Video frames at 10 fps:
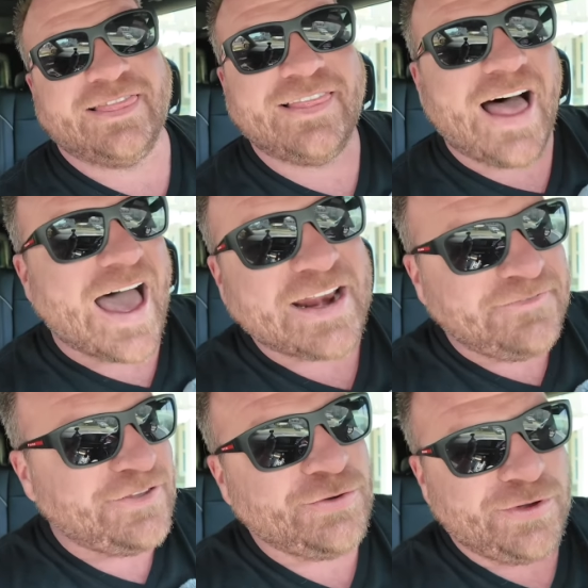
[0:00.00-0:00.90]
lot
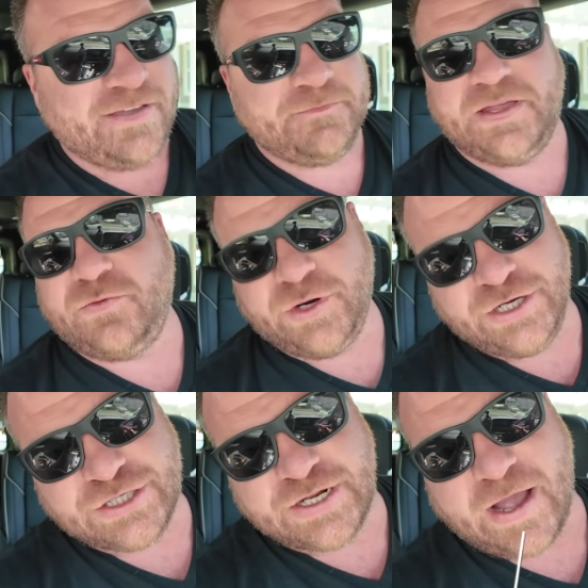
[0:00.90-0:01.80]
of you have been
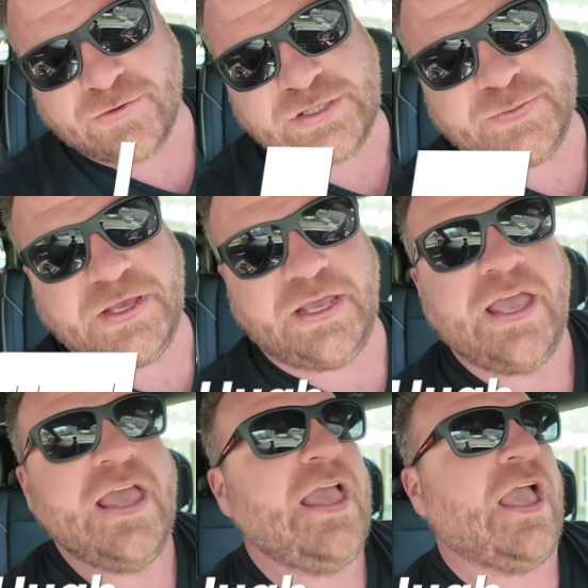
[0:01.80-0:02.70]
reaching out to me
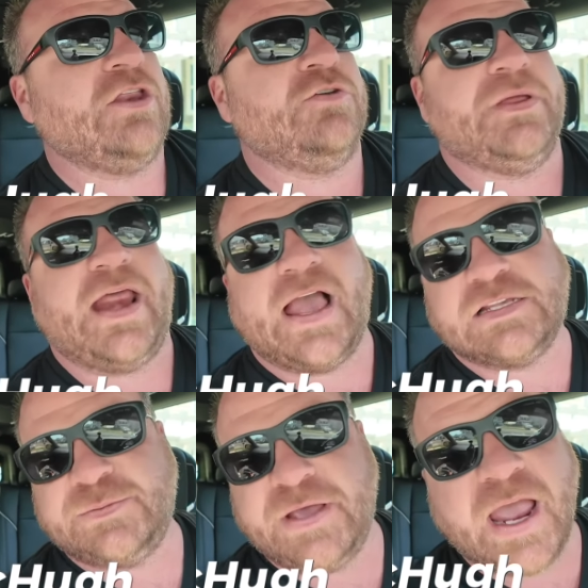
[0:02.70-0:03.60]
and you've been
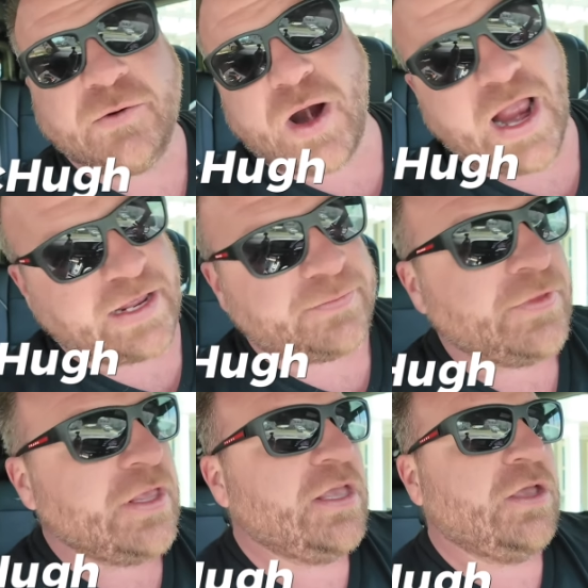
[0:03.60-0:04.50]
asking me, hey, Ryan,
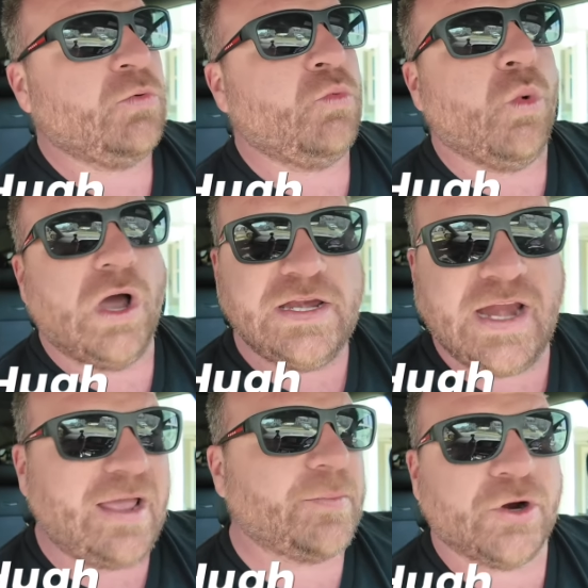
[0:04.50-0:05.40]
what
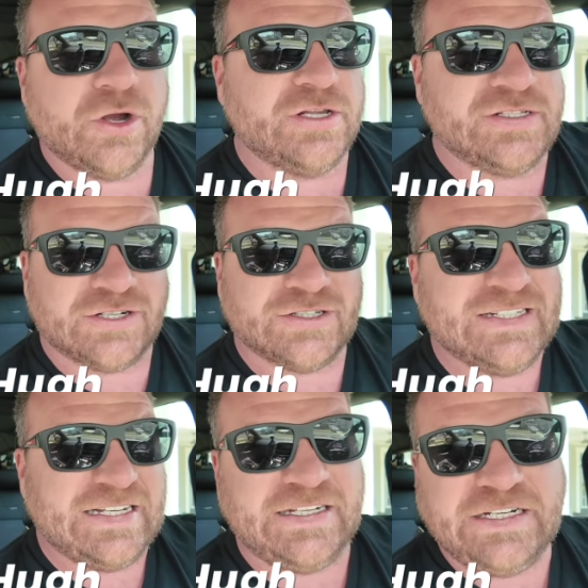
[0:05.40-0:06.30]
neighborhoods are
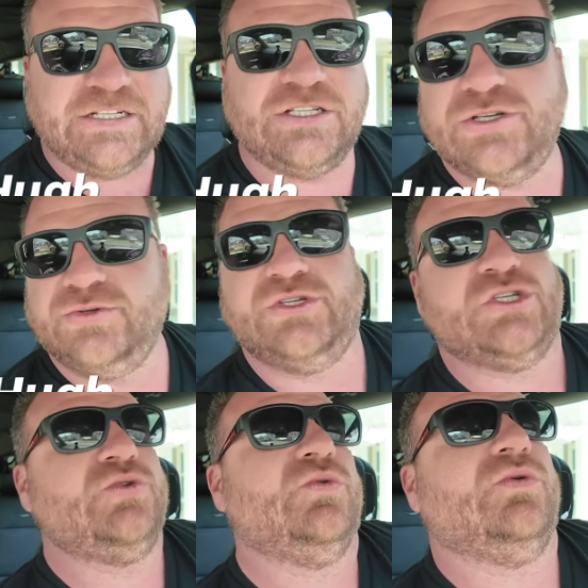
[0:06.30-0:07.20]
DD2
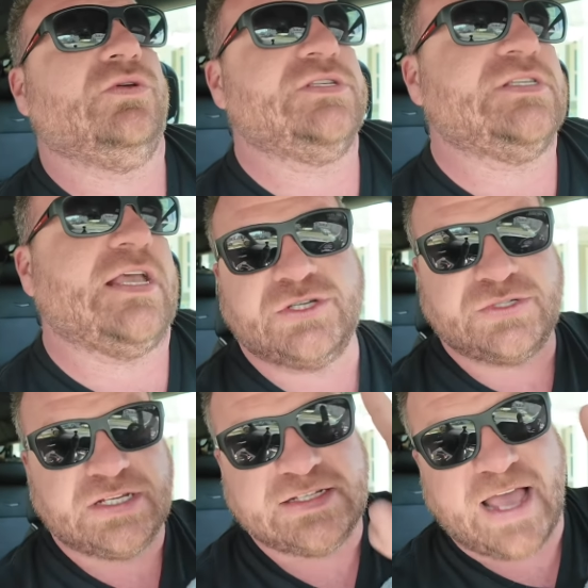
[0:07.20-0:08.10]
schools? So
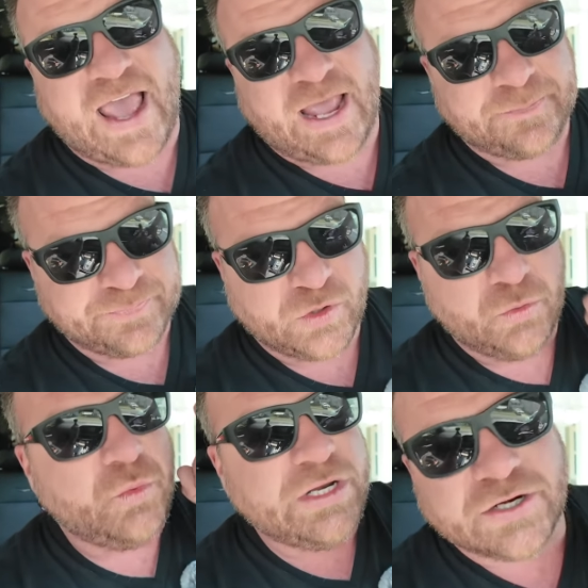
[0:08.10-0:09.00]
today,
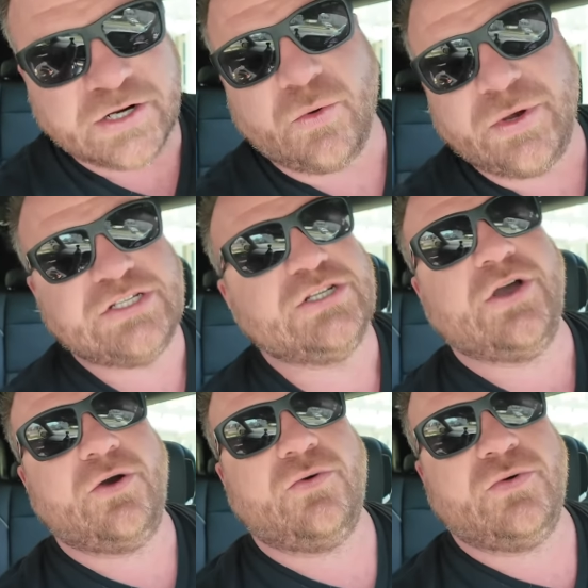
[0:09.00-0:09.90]
we're going to
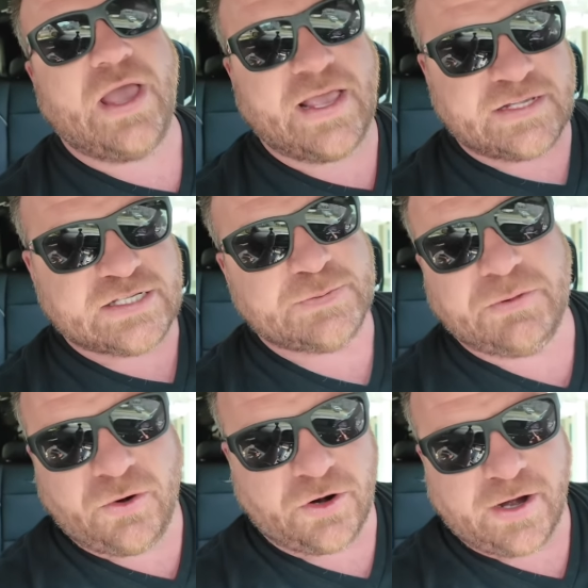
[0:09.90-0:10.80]
go
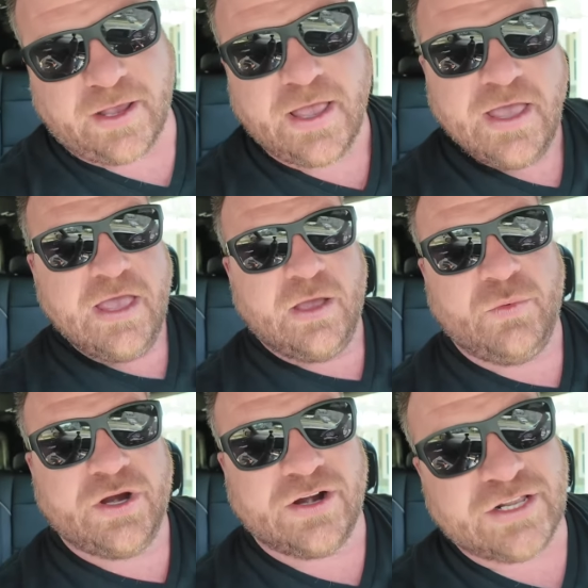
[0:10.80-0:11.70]
exploring.
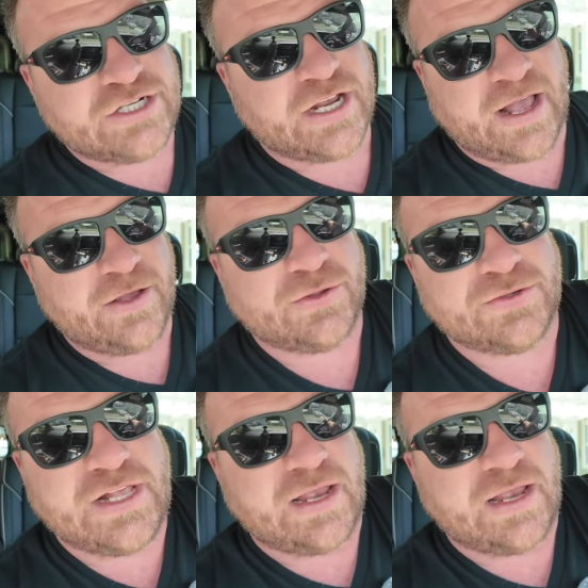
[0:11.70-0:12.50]
We're going to check out those